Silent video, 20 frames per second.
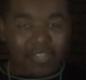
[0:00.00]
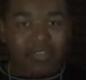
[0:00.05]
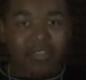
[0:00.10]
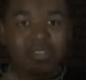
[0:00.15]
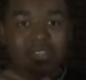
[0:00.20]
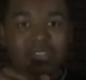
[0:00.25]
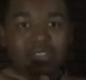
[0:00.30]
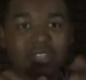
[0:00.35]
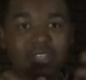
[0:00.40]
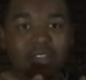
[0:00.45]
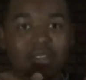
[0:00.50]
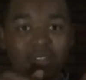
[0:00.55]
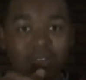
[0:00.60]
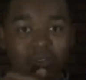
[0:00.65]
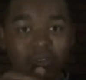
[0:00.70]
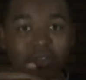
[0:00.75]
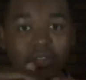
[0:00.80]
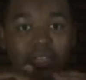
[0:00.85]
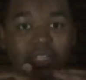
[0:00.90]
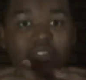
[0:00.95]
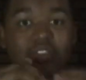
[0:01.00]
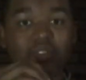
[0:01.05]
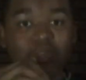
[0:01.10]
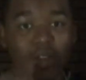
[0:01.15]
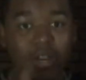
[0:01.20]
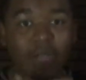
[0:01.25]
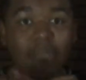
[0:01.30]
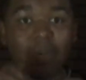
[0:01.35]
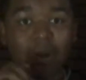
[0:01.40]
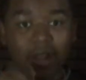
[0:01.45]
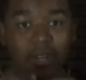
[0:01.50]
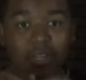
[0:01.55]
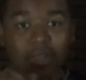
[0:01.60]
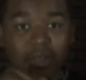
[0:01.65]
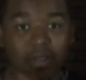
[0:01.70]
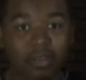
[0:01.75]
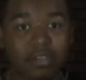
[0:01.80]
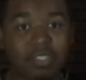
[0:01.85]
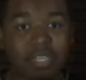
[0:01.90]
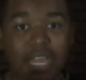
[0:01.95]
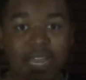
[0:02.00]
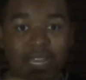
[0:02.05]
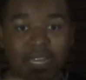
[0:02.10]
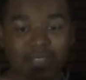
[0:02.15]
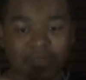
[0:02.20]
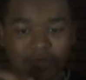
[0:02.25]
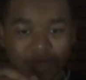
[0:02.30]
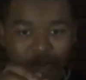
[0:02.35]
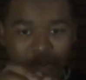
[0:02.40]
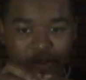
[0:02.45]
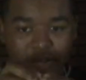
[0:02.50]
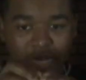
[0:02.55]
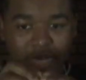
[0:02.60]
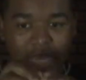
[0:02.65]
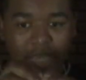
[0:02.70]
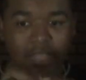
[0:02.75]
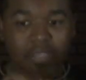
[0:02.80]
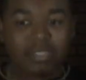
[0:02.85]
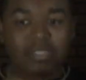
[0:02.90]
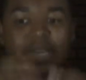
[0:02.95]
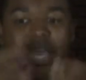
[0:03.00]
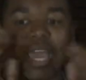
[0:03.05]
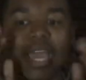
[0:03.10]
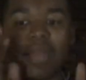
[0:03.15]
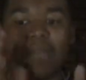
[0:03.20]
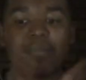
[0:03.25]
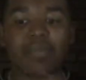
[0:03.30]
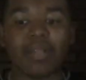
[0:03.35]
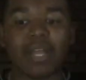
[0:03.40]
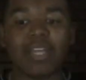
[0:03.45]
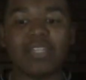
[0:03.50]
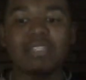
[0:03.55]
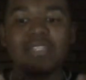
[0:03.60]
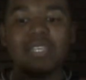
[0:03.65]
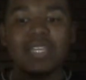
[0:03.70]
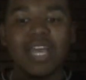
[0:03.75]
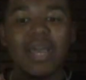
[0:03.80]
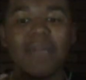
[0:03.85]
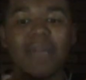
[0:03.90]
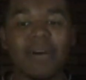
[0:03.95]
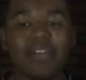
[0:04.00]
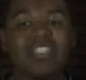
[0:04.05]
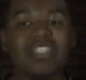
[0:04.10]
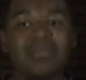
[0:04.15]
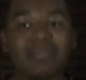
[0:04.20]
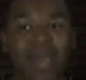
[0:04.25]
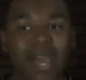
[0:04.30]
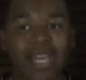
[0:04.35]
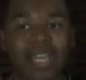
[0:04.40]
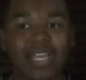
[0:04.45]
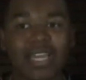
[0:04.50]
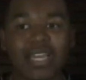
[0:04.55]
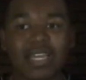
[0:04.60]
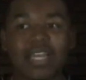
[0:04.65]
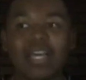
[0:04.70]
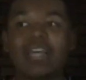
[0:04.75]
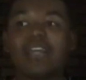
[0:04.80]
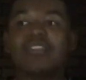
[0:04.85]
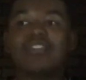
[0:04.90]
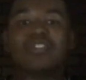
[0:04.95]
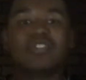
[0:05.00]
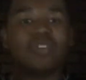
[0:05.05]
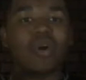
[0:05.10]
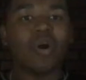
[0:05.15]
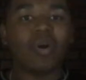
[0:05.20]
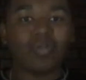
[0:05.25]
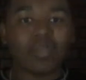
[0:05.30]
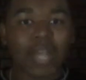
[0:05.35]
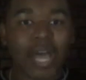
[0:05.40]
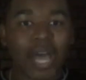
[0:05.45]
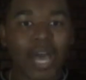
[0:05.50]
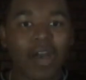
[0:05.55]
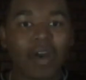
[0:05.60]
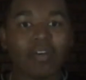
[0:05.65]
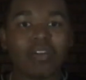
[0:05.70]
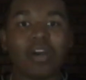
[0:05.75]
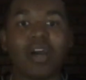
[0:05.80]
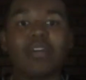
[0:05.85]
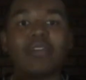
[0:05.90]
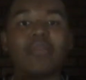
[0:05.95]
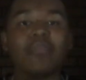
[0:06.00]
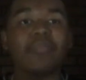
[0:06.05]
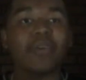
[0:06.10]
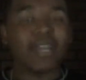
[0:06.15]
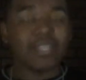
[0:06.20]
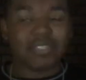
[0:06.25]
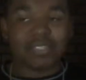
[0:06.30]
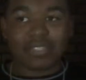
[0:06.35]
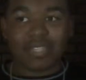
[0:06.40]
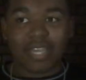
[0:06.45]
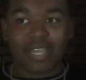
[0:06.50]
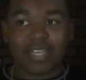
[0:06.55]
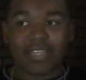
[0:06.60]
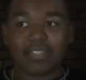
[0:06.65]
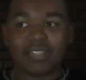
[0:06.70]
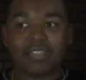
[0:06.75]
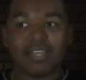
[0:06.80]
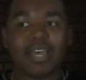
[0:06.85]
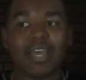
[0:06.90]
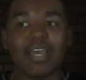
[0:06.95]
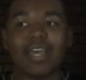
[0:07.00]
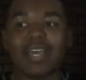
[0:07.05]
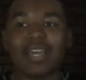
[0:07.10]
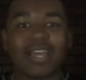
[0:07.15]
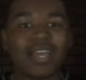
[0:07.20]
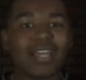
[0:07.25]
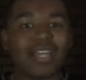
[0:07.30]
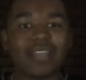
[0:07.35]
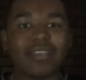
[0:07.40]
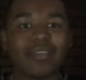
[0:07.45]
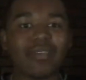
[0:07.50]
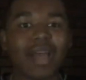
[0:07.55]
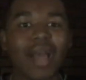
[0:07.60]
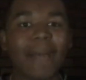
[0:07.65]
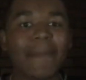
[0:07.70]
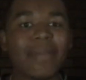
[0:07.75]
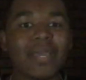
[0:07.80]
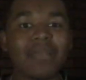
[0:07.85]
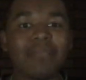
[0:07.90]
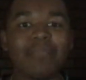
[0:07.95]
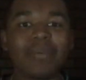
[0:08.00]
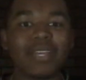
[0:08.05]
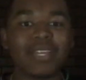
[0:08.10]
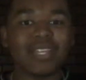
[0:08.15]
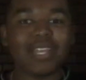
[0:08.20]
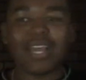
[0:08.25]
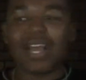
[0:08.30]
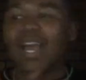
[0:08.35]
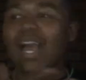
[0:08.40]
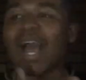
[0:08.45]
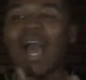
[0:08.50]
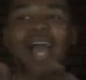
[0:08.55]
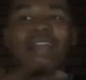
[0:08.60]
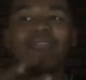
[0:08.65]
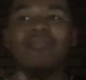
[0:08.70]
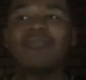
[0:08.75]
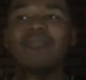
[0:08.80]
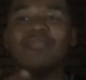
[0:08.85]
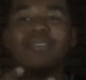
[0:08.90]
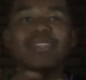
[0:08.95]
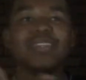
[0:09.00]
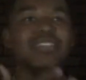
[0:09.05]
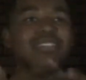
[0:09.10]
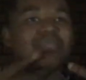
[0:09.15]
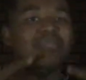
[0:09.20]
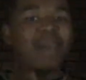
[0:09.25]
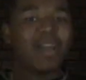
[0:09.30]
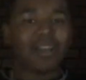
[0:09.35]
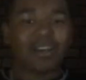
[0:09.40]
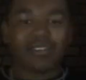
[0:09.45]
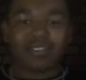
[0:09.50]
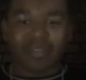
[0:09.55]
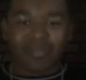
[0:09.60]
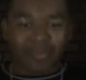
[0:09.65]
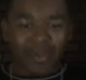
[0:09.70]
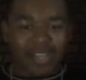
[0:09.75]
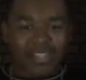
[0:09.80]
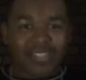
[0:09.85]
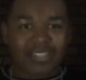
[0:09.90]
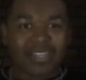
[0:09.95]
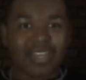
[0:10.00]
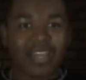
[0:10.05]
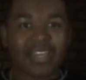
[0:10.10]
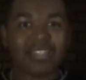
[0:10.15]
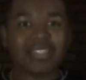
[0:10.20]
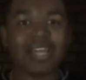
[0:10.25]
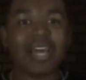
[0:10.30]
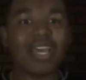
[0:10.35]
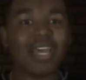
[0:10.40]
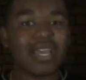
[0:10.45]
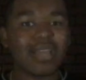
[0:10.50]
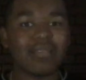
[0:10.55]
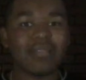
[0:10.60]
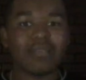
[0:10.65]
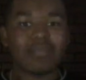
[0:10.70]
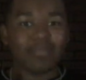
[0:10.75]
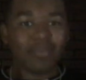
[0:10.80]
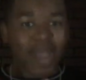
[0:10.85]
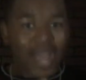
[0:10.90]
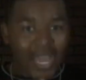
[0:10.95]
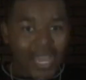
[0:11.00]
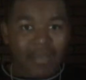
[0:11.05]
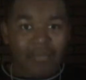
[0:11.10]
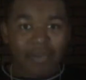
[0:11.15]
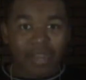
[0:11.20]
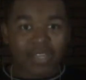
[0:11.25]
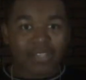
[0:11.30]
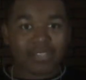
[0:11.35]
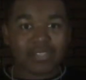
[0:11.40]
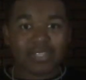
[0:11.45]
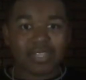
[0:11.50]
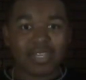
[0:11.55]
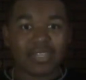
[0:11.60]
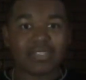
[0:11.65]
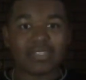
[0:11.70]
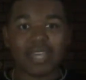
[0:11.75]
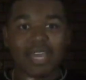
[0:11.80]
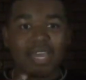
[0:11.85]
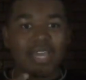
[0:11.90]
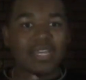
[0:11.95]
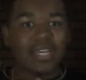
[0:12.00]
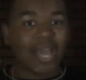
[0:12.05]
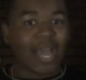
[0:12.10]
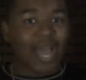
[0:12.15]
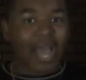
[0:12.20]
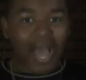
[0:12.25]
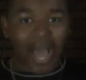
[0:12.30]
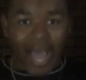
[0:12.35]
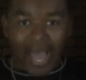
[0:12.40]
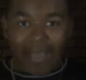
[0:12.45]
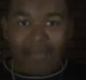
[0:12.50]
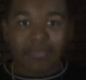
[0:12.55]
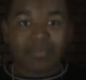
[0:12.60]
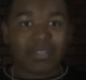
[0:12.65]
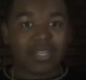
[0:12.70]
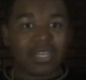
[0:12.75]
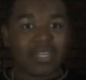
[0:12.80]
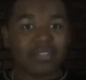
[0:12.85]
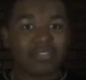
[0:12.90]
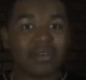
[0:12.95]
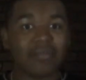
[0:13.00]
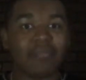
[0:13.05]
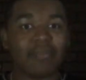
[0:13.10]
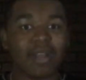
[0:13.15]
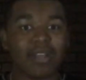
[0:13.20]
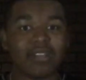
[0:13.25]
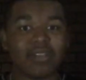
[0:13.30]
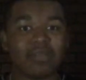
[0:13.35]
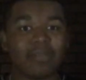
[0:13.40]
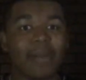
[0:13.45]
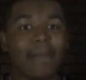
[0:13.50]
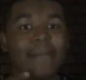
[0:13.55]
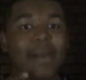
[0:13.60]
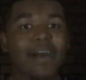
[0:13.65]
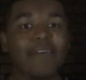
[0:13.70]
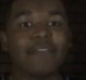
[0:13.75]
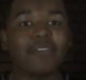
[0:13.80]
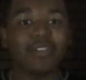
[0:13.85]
you could see the literally dirt particles in his fingernails. And plus, he kept on smacking so loud on the breadsticks. I mean, I don't really smack on no breadsticks. I eat breadsticks, and I really eat them directly with my mouth